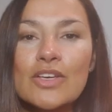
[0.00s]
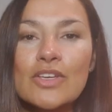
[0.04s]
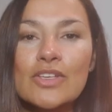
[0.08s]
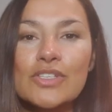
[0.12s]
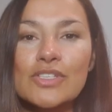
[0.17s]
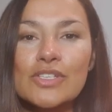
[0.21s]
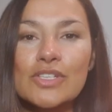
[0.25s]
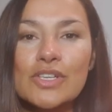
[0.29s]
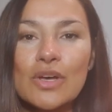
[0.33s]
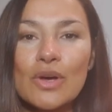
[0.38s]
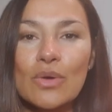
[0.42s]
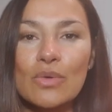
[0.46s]

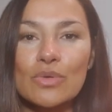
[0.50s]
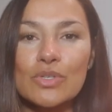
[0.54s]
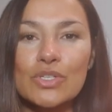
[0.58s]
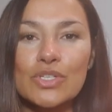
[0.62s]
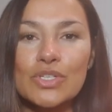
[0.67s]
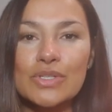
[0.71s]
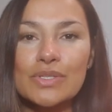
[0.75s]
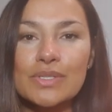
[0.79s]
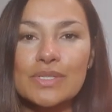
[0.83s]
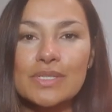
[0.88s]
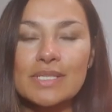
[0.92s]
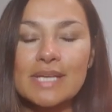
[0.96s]
So
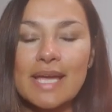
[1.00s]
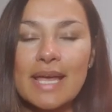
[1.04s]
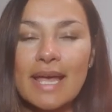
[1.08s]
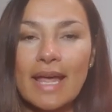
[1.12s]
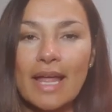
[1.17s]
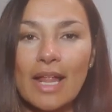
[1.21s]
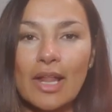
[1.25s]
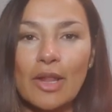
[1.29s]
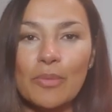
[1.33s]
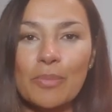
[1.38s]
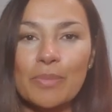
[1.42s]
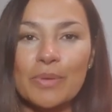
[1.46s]
just to
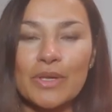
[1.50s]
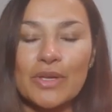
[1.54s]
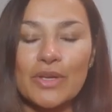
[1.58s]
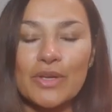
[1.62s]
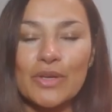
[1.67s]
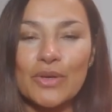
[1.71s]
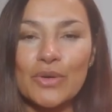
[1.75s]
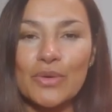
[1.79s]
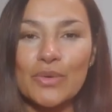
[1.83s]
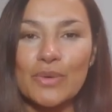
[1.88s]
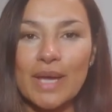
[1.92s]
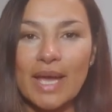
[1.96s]
help
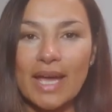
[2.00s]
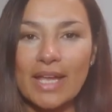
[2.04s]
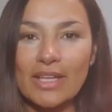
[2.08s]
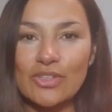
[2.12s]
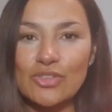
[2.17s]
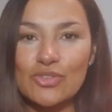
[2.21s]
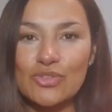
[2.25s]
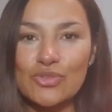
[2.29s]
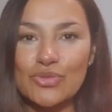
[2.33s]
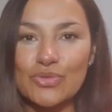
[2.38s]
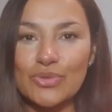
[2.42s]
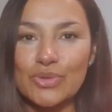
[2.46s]
you get
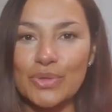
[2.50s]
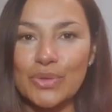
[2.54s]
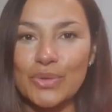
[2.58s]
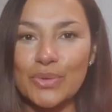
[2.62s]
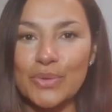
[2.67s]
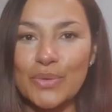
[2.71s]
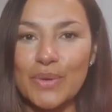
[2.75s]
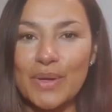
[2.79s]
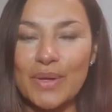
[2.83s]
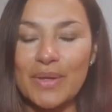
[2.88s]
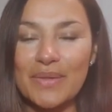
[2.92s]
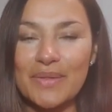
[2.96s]

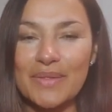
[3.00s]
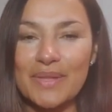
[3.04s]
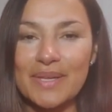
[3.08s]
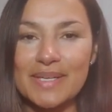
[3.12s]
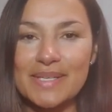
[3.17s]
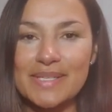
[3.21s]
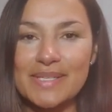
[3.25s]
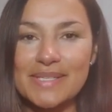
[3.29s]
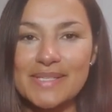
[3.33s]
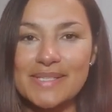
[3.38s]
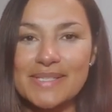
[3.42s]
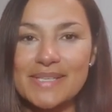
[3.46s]
through
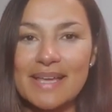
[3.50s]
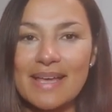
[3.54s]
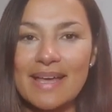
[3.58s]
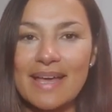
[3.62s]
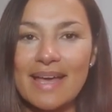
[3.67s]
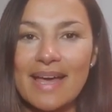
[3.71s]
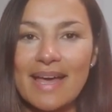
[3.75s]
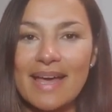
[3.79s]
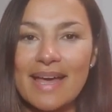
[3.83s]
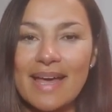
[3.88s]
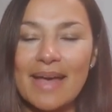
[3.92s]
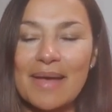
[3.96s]
this
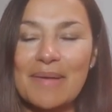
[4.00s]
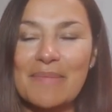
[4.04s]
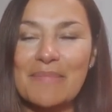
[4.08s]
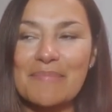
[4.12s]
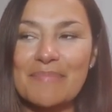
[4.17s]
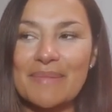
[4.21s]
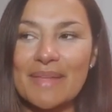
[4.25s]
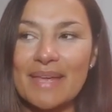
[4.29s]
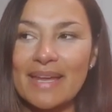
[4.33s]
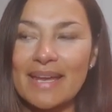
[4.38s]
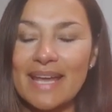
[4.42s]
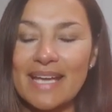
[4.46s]

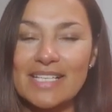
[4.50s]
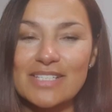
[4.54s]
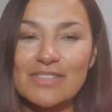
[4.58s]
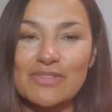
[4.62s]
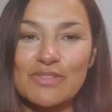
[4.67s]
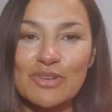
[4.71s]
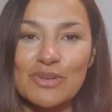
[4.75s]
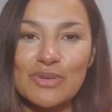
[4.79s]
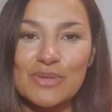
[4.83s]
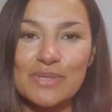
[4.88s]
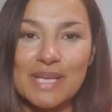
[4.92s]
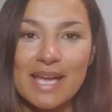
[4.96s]
next
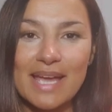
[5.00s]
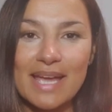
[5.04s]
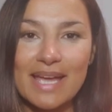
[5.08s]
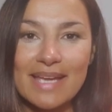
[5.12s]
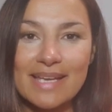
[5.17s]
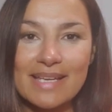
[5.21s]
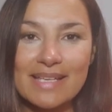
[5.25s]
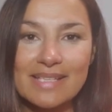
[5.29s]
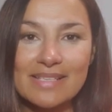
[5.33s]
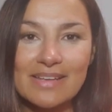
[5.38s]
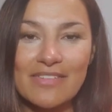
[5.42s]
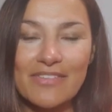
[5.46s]
few
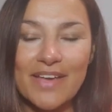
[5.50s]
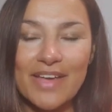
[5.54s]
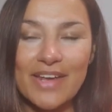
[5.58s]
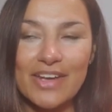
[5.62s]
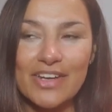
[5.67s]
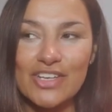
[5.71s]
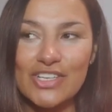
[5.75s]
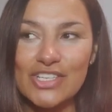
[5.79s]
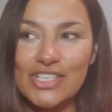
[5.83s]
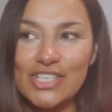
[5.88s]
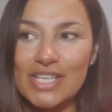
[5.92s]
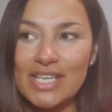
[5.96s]
days of
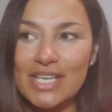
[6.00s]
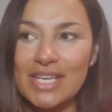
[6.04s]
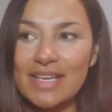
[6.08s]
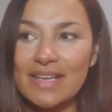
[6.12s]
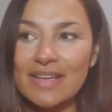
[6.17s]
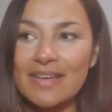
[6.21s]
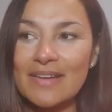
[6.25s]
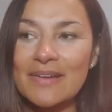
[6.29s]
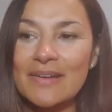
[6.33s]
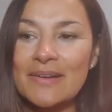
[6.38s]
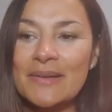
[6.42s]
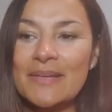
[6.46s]
energy,
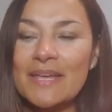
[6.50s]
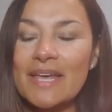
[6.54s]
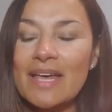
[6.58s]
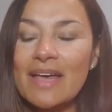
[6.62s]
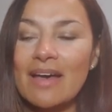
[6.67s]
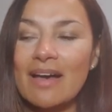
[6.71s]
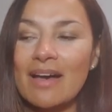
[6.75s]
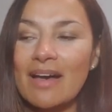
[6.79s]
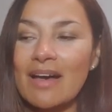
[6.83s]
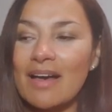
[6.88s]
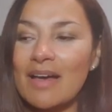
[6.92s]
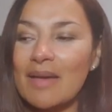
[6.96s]

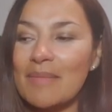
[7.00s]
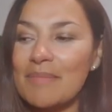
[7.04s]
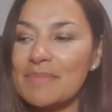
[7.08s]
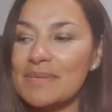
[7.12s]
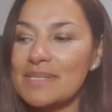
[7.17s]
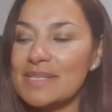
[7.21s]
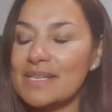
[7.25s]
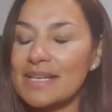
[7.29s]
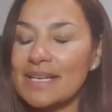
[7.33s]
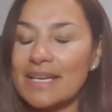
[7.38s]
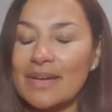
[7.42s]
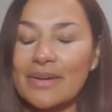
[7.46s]
I'm
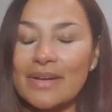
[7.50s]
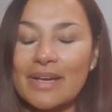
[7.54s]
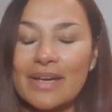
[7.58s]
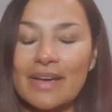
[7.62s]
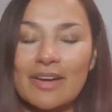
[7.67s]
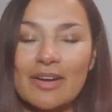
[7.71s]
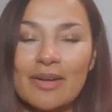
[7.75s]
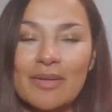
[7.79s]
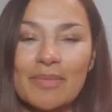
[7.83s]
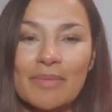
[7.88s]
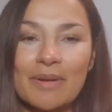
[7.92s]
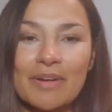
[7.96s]
sitting out
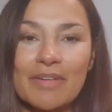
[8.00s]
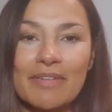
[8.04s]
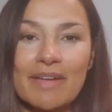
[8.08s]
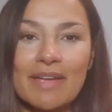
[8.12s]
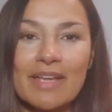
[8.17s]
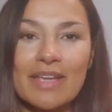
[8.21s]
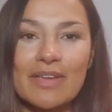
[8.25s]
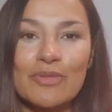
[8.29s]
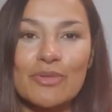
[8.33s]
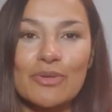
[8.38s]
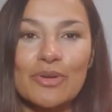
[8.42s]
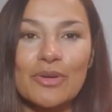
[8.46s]
here in my
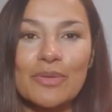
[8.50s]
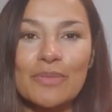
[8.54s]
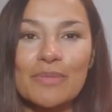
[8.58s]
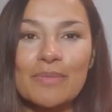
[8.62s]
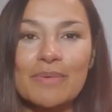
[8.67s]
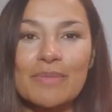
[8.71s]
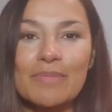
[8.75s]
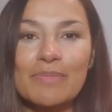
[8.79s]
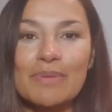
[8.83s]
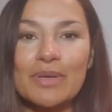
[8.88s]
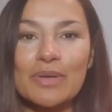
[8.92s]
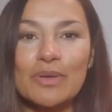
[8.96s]
Reiki room,
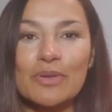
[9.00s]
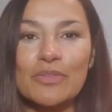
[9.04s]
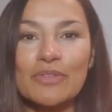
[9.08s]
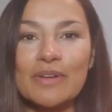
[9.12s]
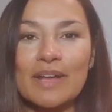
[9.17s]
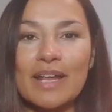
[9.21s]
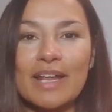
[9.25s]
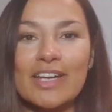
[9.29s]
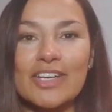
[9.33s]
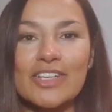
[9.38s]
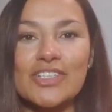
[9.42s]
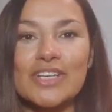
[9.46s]
beautiful
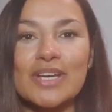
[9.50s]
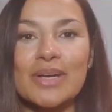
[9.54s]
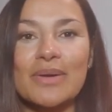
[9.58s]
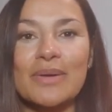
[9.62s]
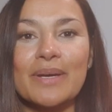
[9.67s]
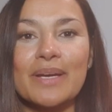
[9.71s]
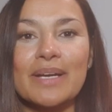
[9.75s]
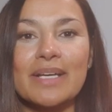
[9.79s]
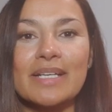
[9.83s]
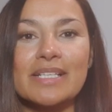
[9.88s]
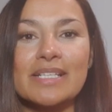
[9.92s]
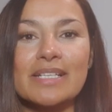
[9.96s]
energy out
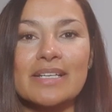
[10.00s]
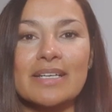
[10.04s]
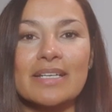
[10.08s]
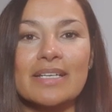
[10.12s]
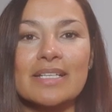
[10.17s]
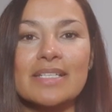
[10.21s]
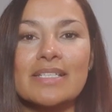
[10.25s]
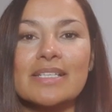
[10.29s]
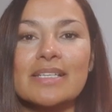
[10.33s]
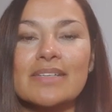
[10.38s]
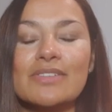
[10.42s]
here tonight.